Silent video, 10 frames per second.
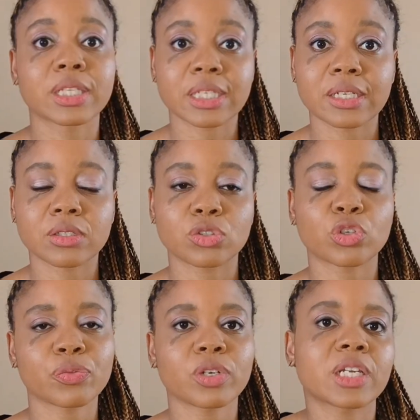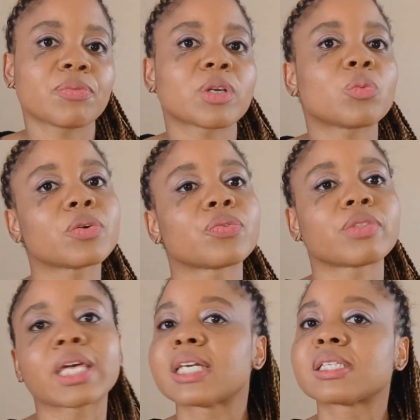Tess. So Joyful Living with
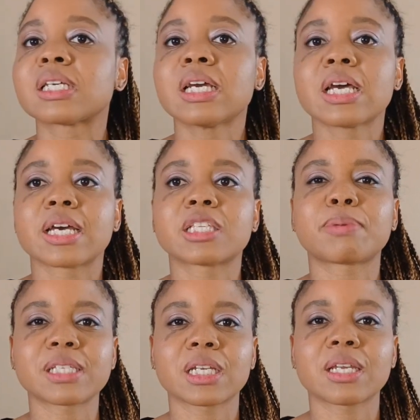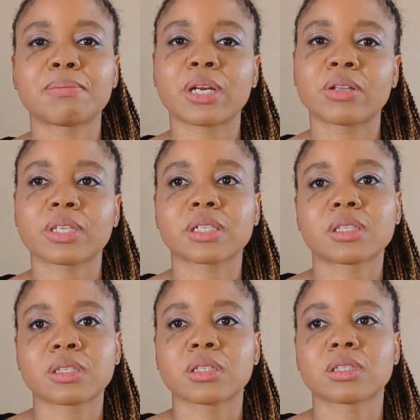Tess, it's basically a brand that
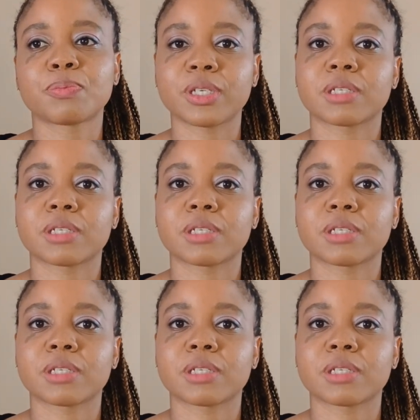speaks